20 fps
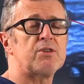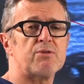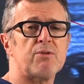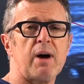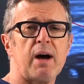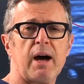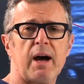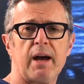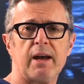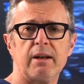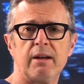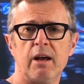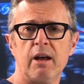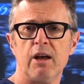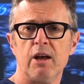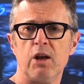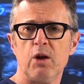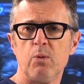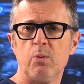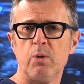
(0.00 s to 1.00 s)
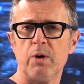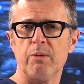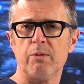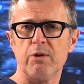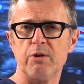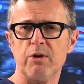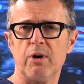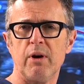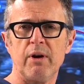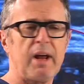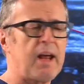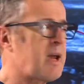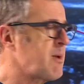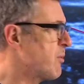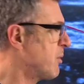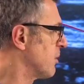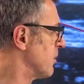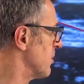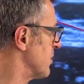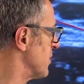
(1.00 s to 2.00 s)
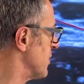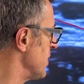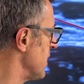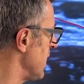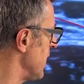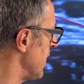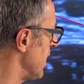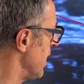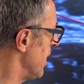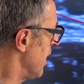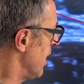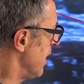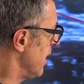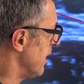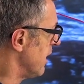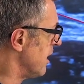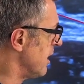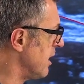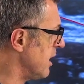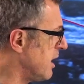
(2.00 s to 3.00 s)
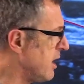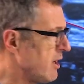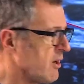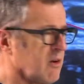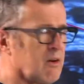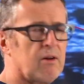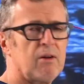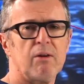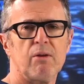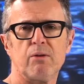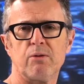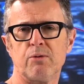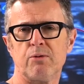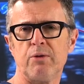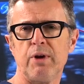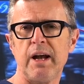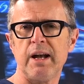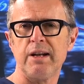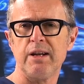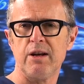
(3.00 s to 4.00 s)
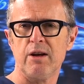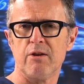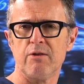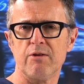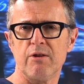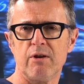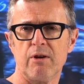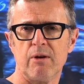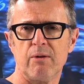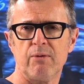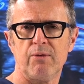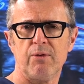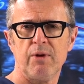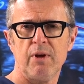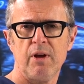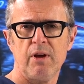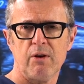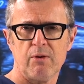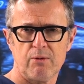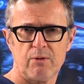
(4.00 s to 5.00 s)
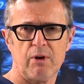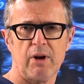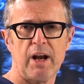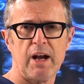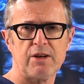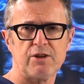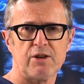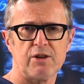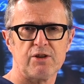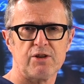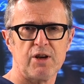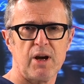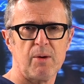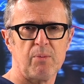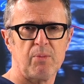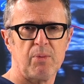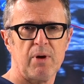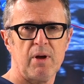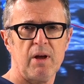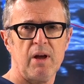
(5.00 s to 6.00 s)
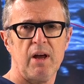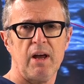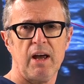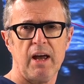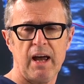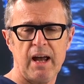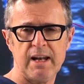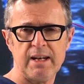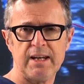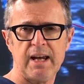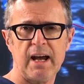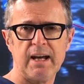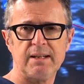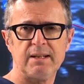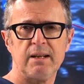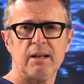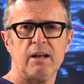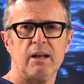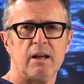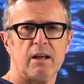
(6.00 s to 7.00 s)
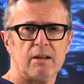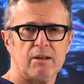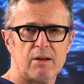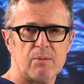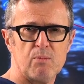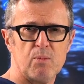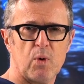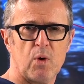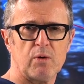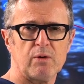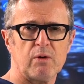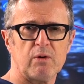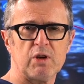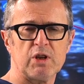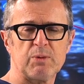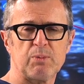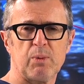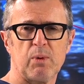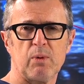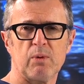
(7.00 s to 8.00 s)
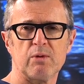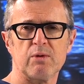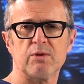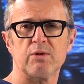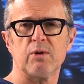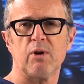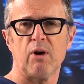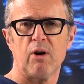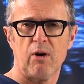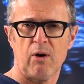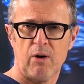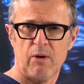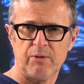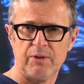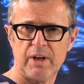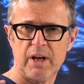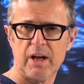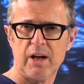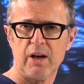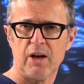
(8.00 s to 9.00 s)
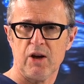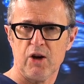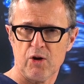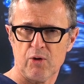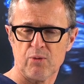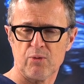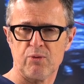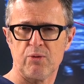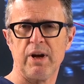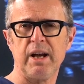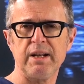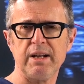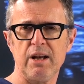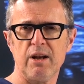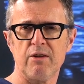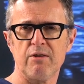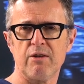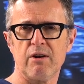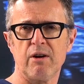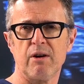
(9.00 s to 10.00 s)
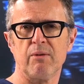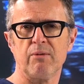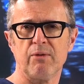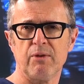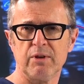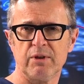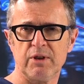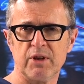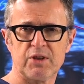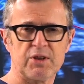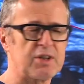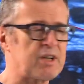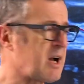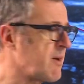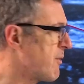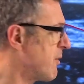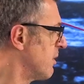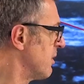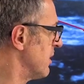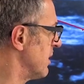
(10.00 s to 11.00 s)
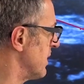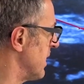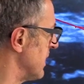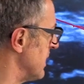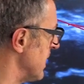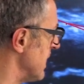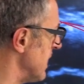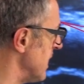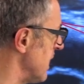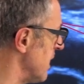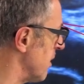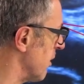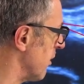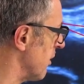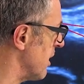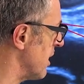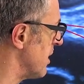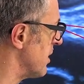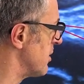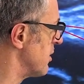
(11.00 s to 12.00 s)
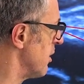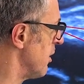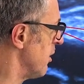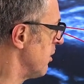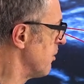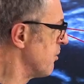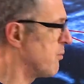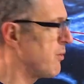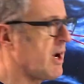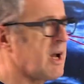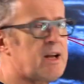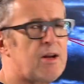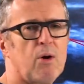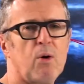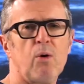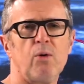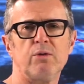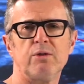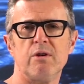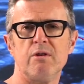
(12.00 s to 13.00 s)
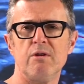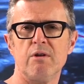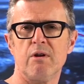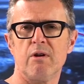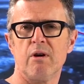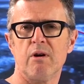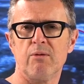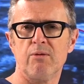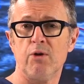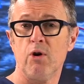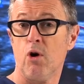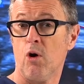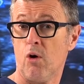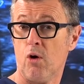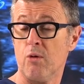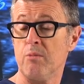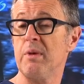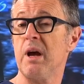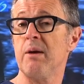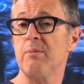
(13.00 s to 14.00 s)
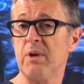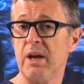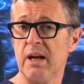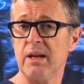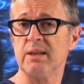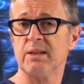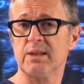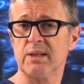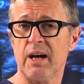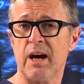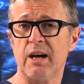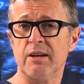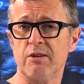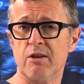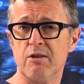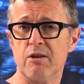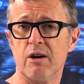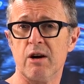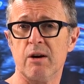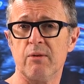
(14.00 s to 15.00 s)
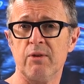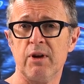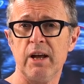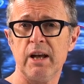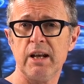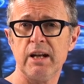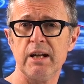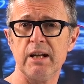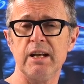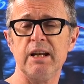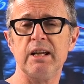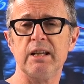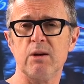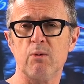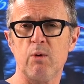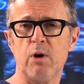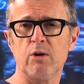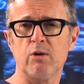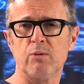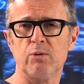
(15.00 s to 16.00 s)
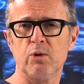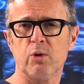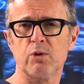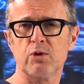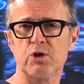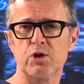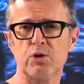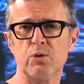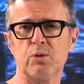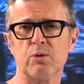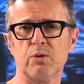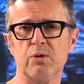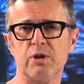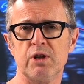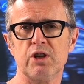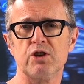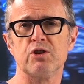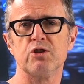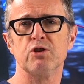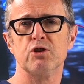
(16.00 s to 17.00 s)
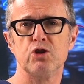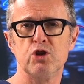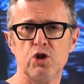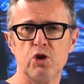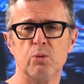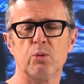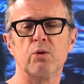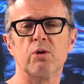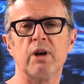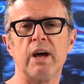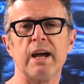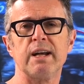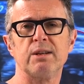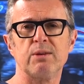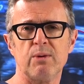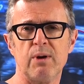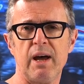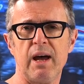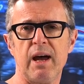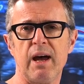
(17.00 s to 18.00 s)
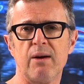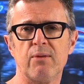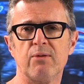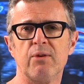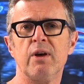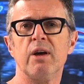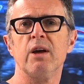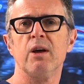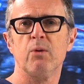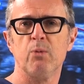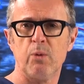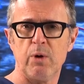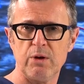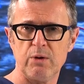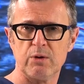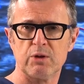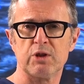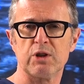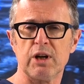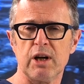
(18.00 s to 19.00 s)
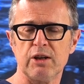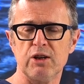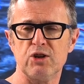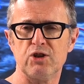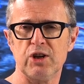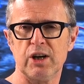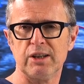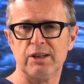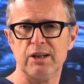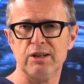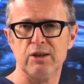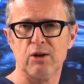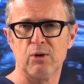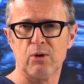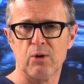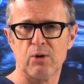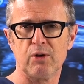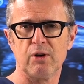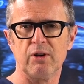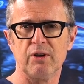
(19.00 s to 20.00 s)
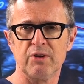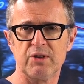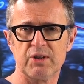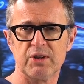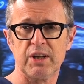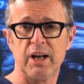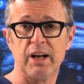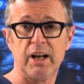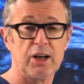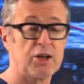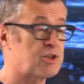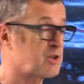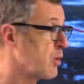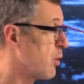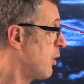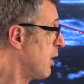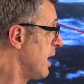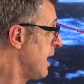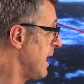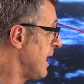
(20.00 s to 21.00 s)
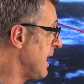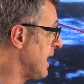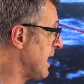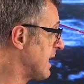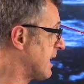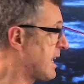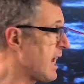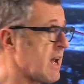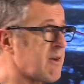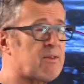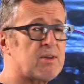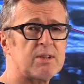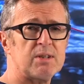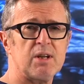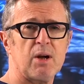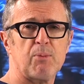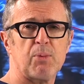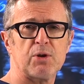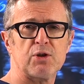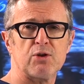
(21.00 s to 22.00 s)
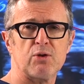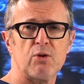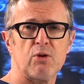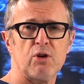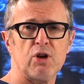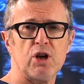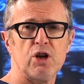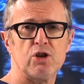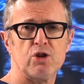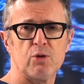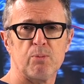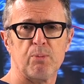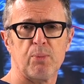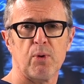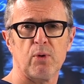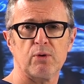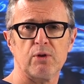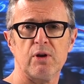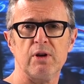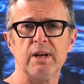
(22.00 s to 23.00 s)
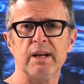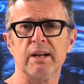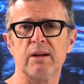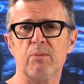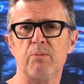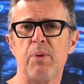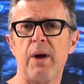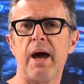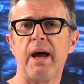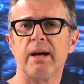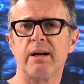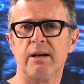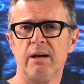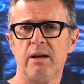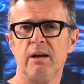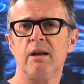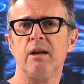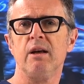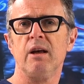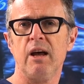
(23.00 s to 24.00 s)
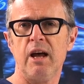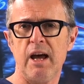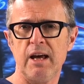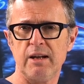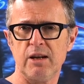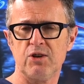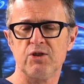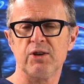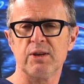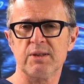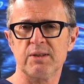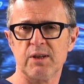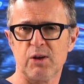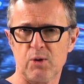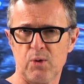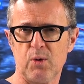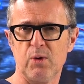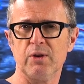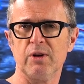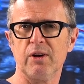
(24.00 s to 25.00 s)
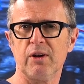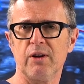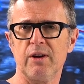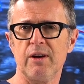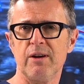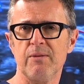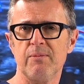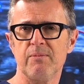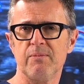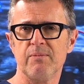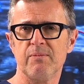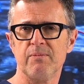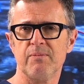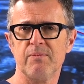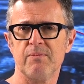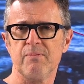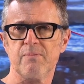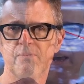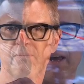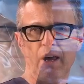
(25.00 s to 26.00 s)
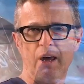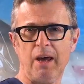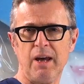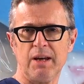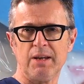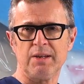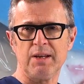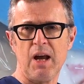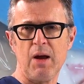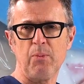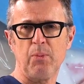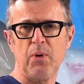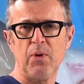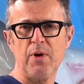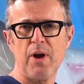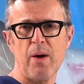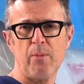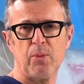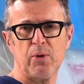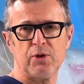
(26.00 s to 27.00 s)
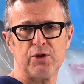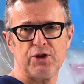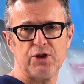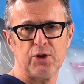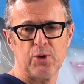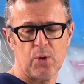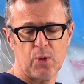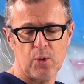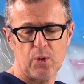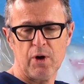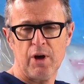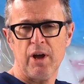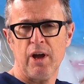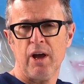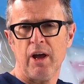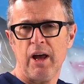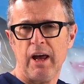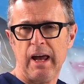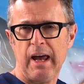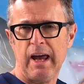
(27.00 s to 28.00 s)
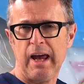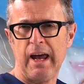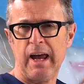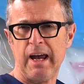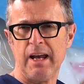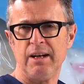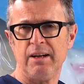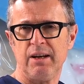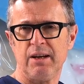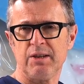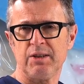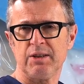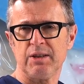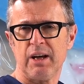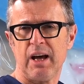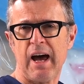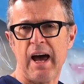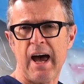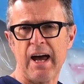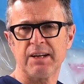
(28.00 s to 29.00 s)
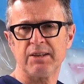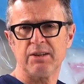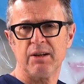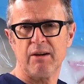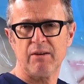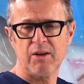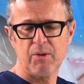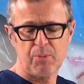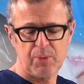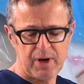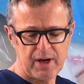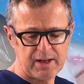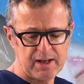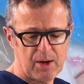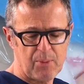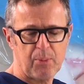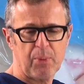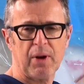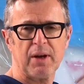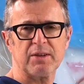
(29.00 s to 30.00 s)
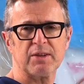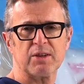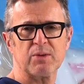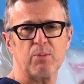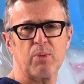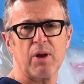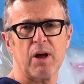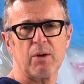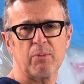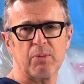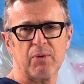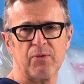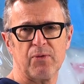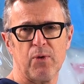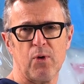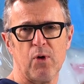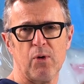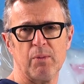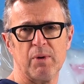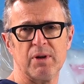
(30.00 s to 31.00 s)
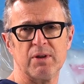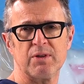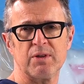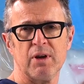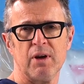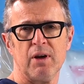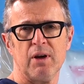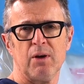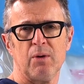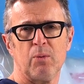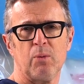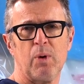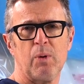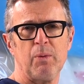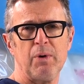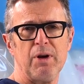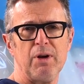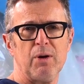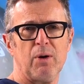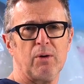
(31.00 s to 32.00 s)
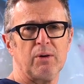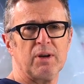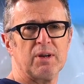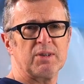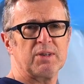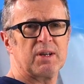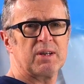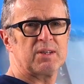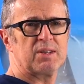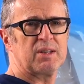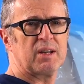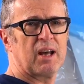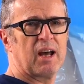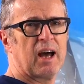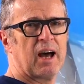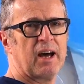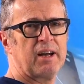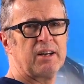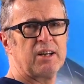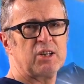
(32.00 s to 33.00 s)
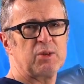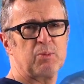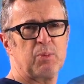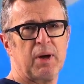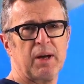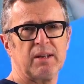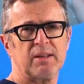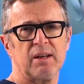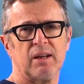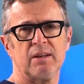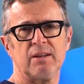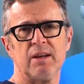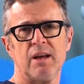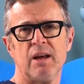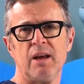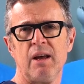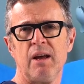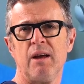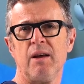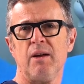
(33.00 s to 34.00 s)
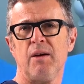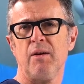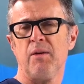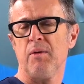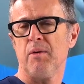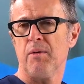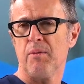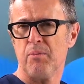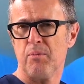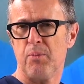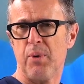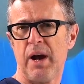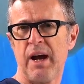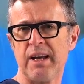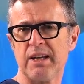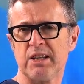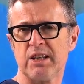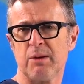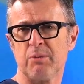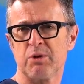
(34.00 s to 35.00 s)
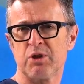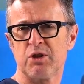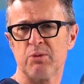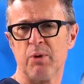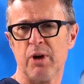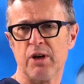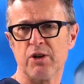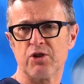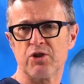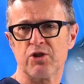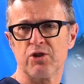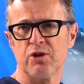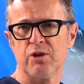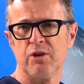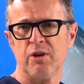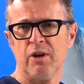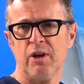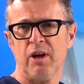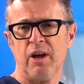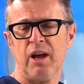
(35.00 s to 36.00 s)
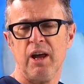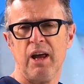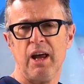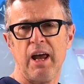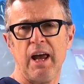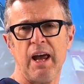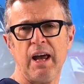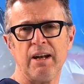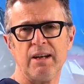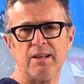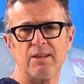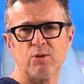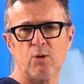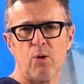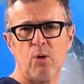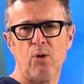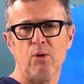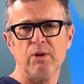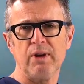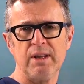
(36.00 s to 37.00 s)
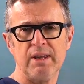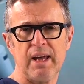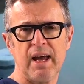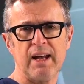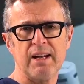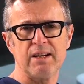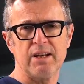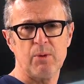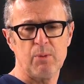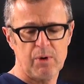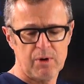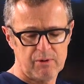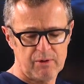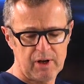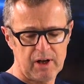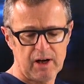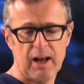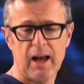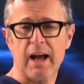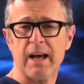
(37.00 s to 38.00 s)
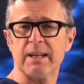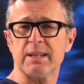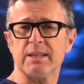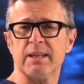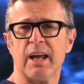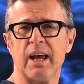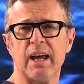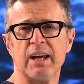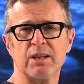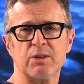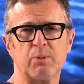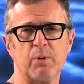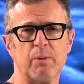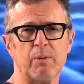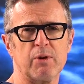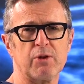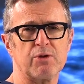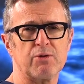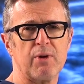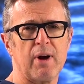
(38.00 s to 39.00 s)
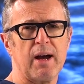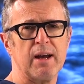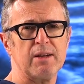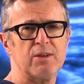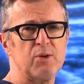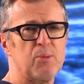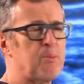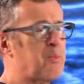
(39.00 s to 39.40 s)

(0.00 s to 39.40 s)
tried, we were not able to see needle radial nerve relationship. And yet, the motor response of the radial nerve discovered that the needle is right on the nerve or maybe inside the nerve. Neither one of those two conditions you would like to have when you start injecting a local anesthetic. So it gave us the opportunity to pull the needle back and adjust accordingly. Example number two, in this axillary brachial plexus block performance, what we notice is unexpected biceps twitch. And it's only then that we realized as we were trying to